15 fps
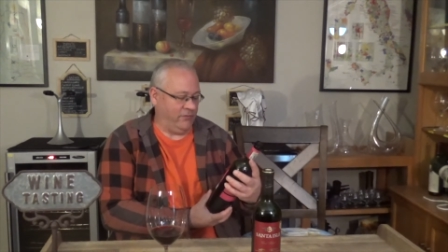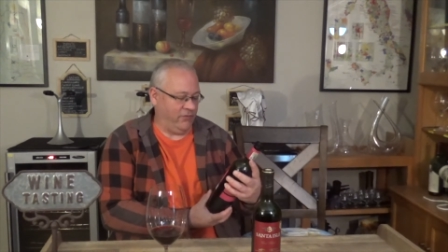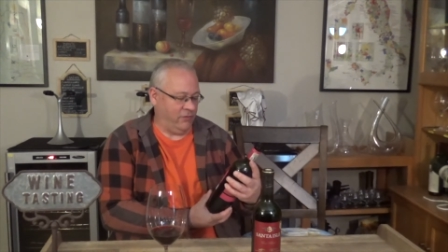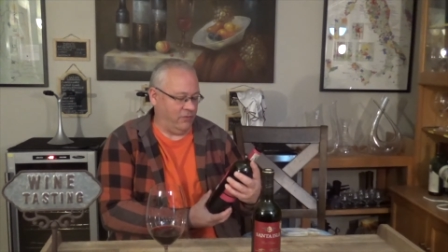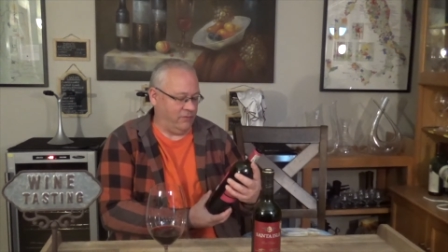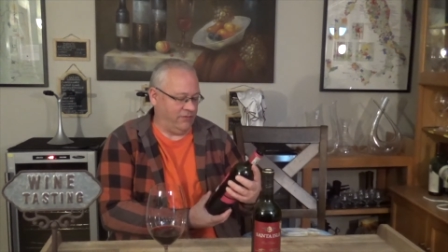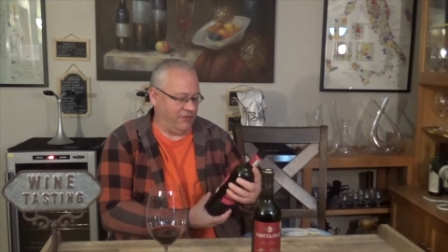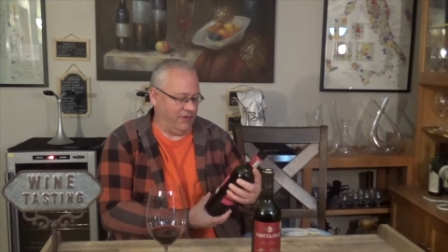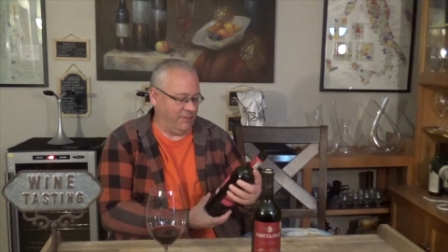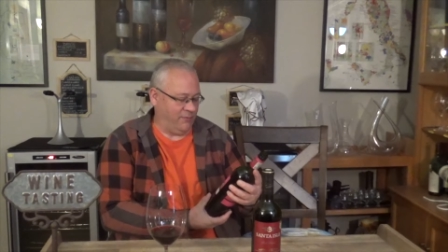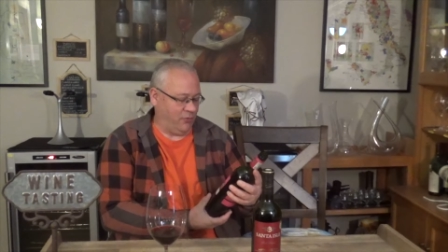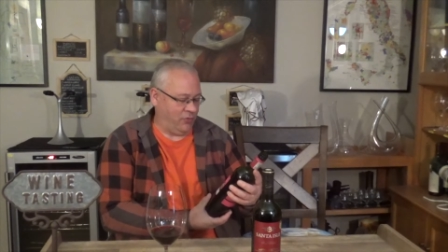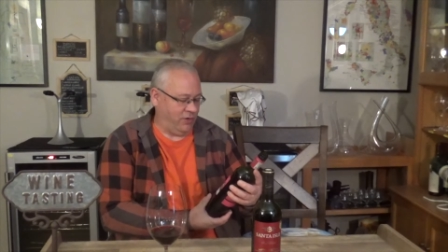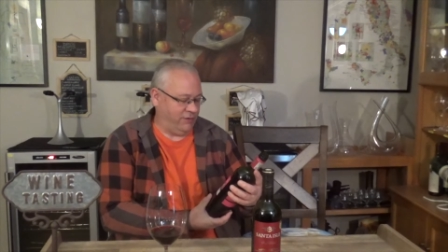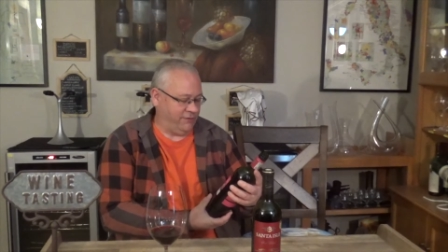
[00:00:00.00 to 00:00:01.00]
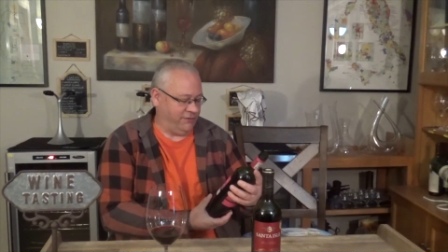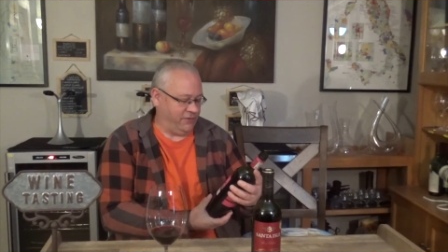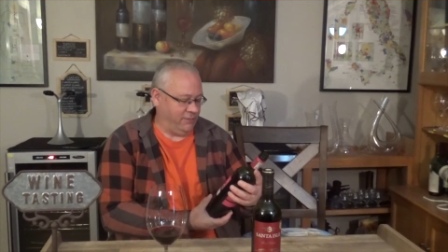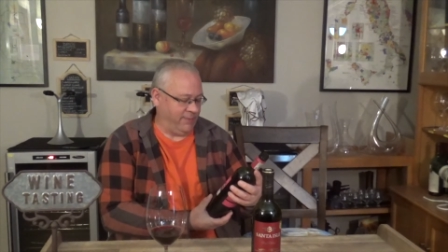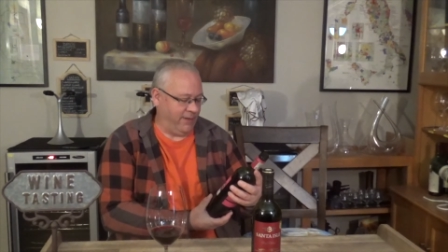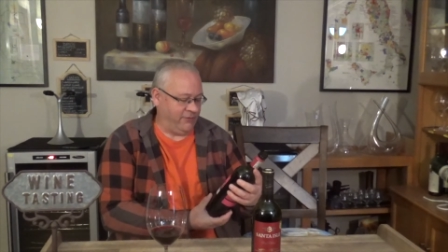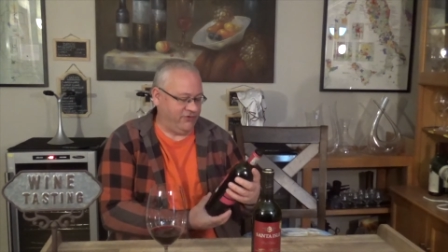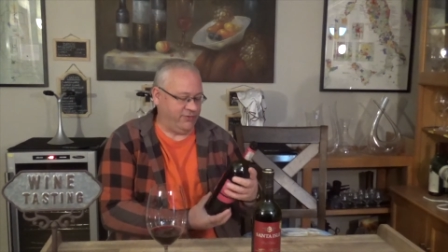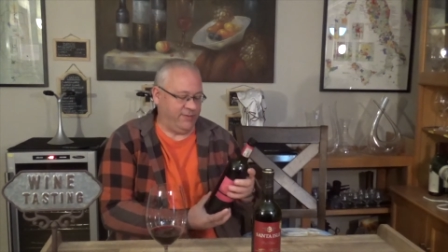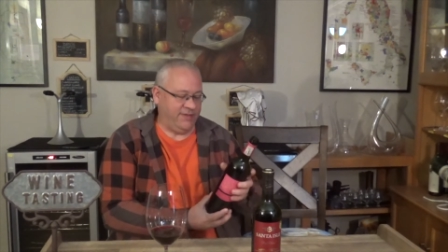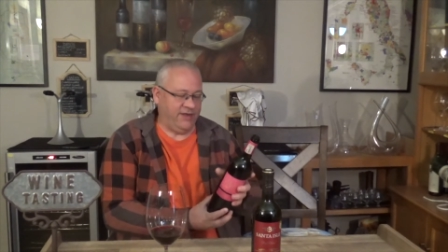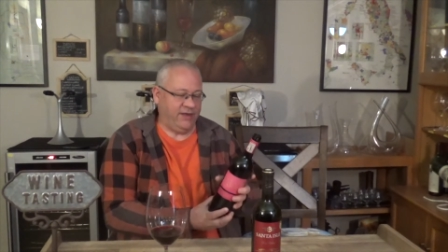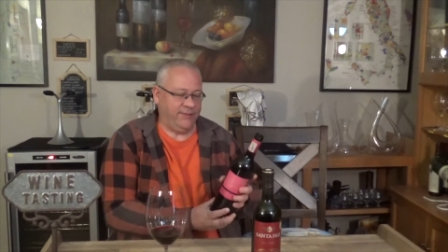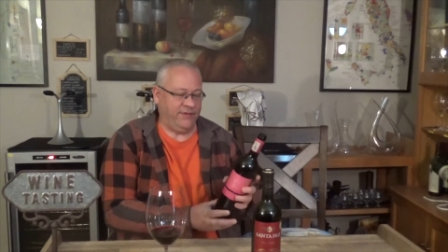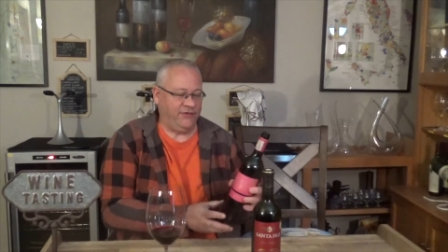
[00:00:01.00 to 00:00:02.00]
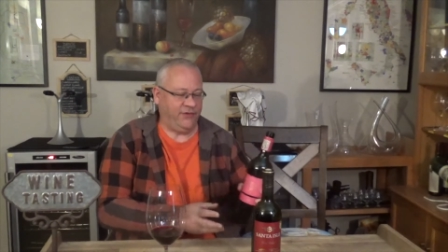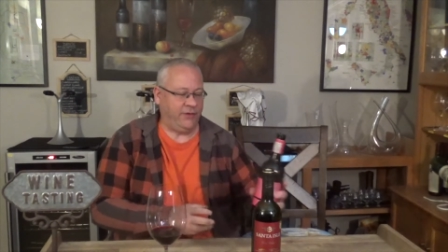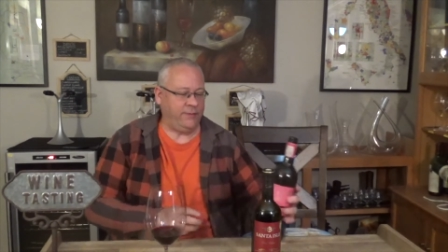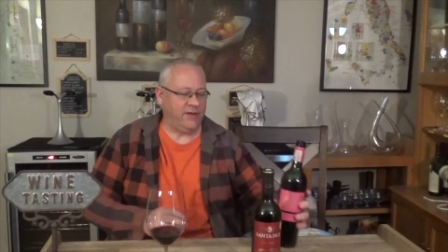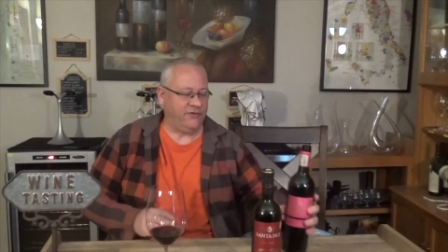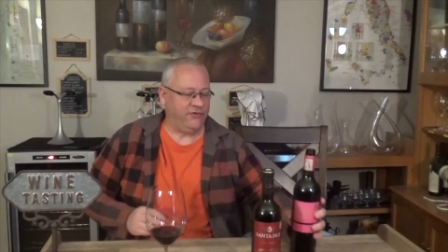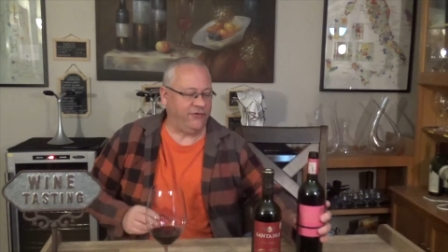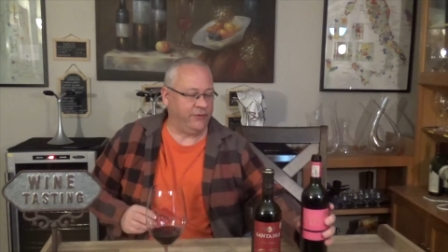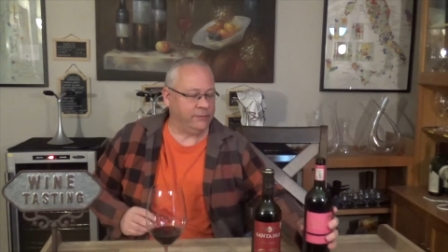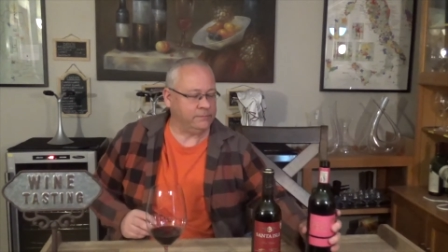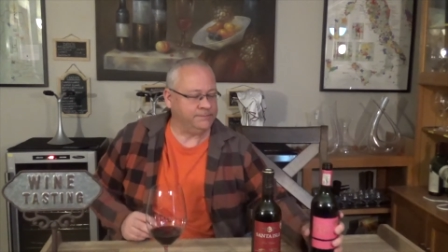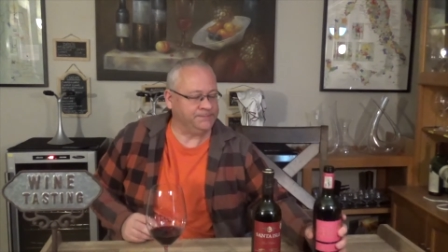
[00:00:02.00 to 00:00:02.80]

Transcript: So it was imported to Belgium and then to BC. Interesting.